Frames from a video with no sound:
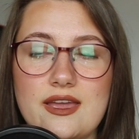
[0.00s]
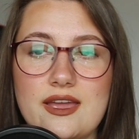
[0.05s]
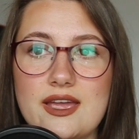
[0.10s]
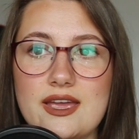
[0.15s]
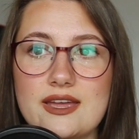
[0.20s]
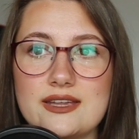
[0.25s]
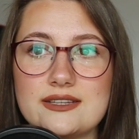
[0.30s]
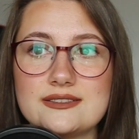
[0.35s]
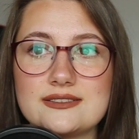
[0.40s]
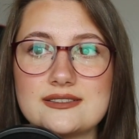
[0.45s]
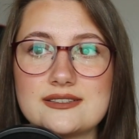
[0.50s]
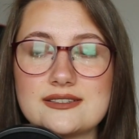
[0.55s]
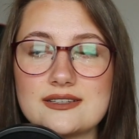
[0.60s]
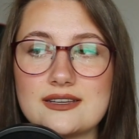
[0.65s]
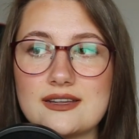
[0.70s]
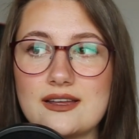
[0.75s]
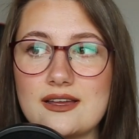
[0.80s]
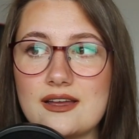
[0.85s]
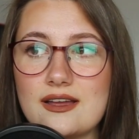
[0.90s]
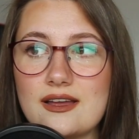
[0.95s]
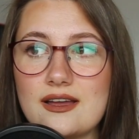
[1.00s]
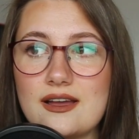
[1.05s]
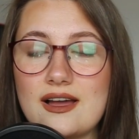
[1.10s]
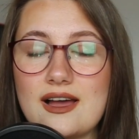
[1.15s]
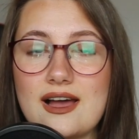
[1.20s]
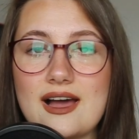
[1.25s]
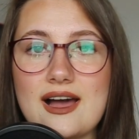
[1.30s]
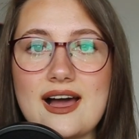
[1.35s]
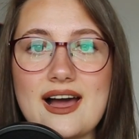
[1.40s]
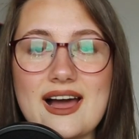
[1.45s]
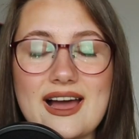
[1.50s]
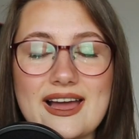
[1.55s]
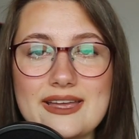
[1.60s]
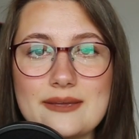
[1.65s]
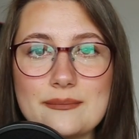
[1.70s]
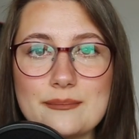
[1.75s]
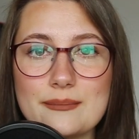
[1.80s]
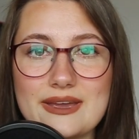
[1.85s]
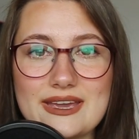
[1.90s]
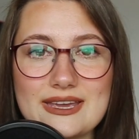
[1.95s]
And
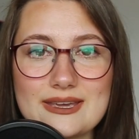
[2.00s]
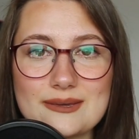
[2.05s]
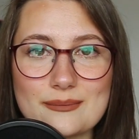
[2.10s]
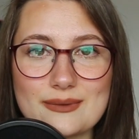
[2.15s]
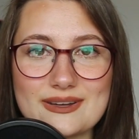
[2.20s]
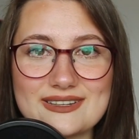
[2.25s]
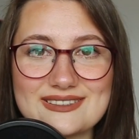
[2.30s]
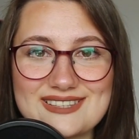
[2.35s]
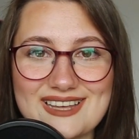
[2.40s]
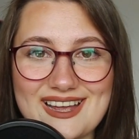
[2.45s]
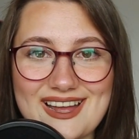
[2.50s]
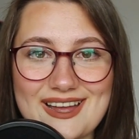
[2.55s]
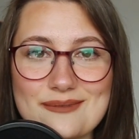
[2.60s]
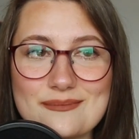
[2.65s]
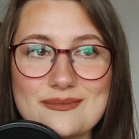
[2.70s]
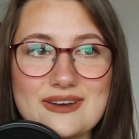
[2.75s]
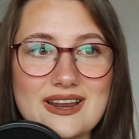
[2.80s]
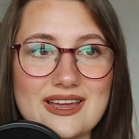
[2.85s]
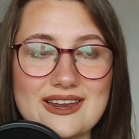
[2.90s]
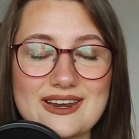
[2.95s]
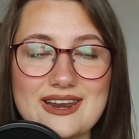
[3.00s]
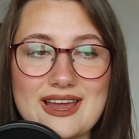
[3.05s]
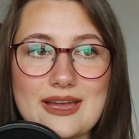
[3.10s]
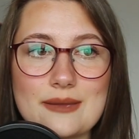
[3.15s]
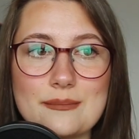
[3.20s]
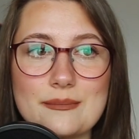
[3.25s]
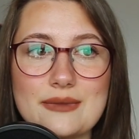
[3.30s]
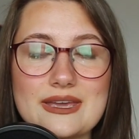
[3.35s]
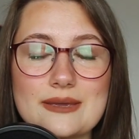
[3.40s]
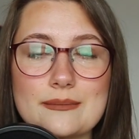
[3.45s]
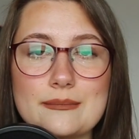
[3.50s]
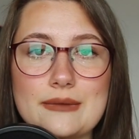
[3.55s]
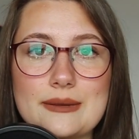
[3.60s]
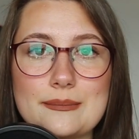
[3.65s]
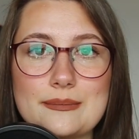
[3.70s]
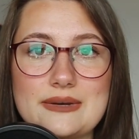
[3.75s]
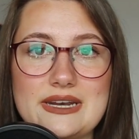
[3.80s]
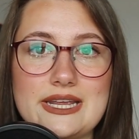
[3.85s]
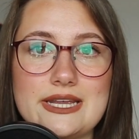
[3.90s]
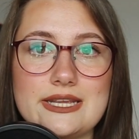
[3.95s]
I make my timeline, I make my
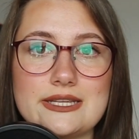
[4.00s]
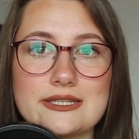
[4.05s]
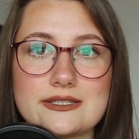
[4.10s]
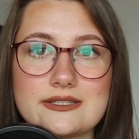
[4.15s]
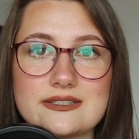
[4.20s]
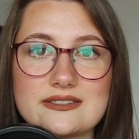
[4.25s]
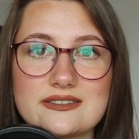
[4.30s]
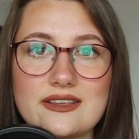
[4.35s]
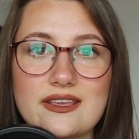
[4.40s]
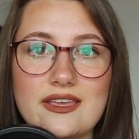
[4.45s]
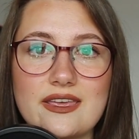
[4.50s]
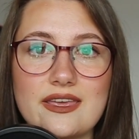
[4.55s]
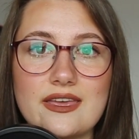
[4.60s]
plans.